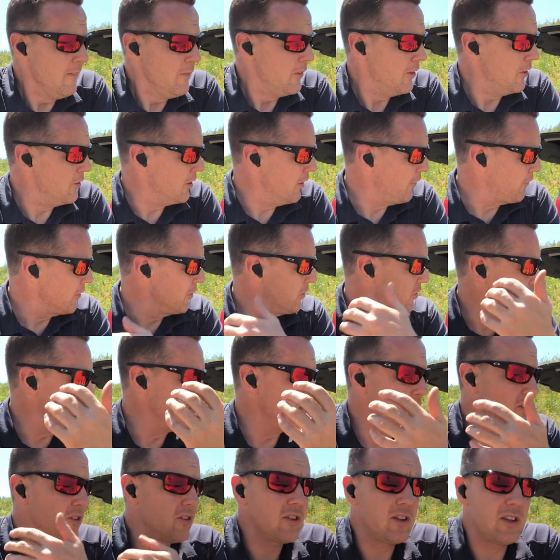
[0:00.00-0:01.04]
The
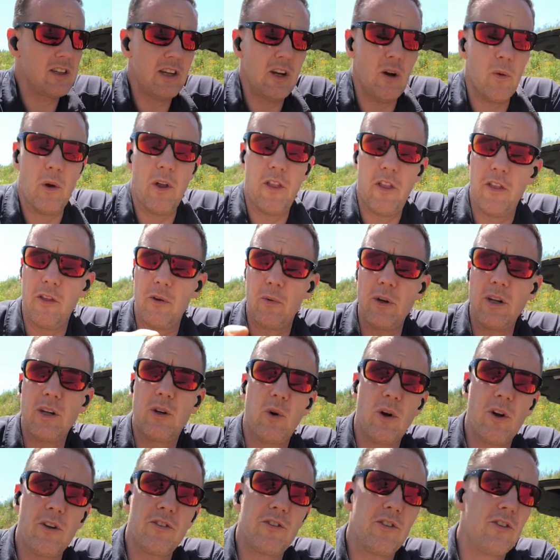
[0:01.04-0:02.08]
differences, you know, whether the
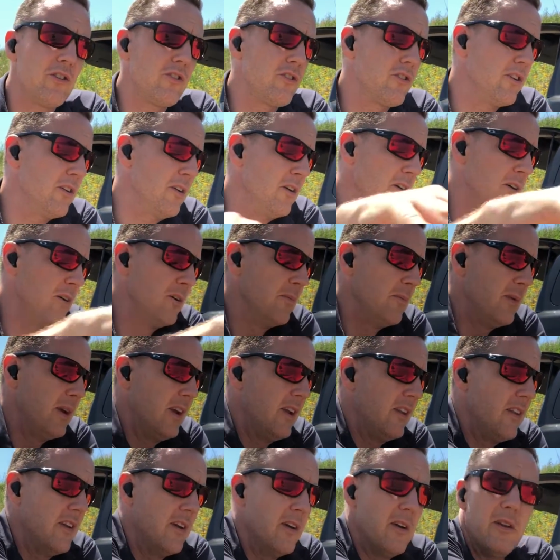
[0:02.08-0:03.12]
recoil system
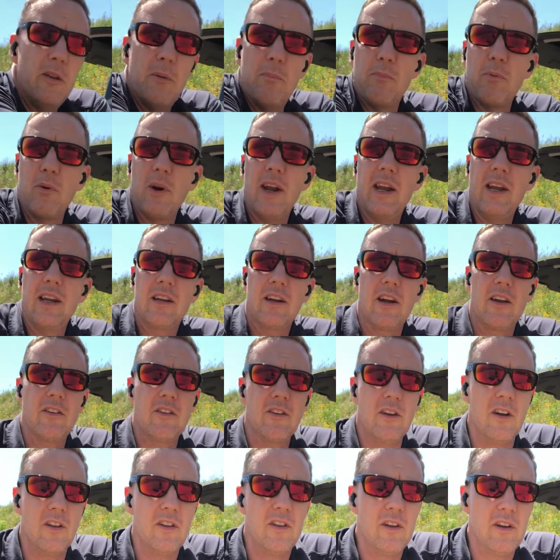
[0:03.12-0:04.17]
and the brake on
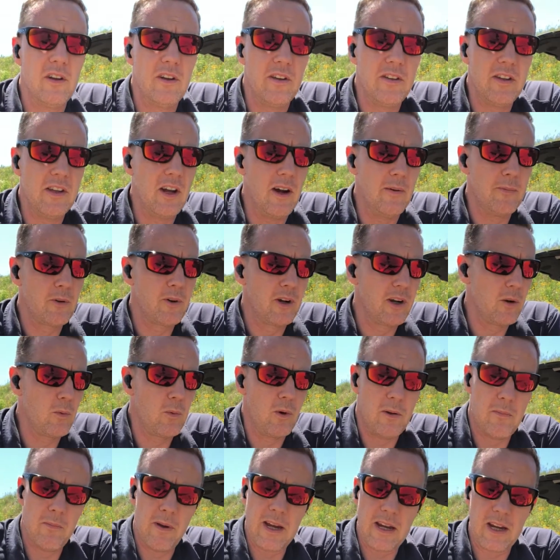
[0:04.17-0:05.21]
the upgraded
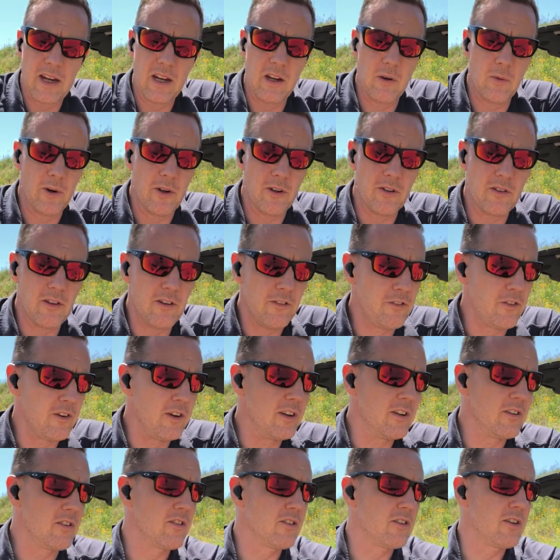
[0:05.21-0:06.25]
one make any real
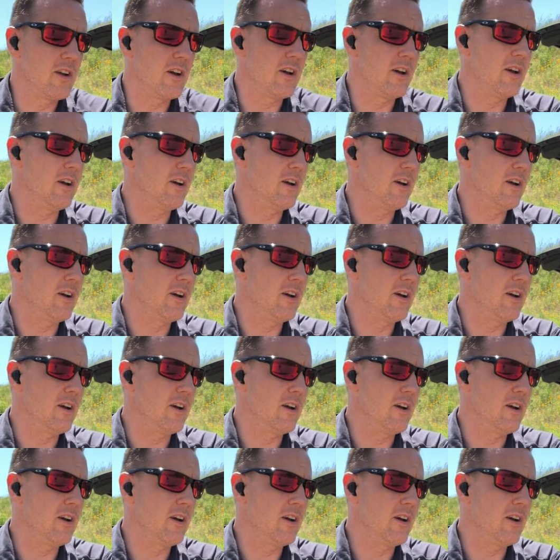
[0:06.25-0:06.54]
difference.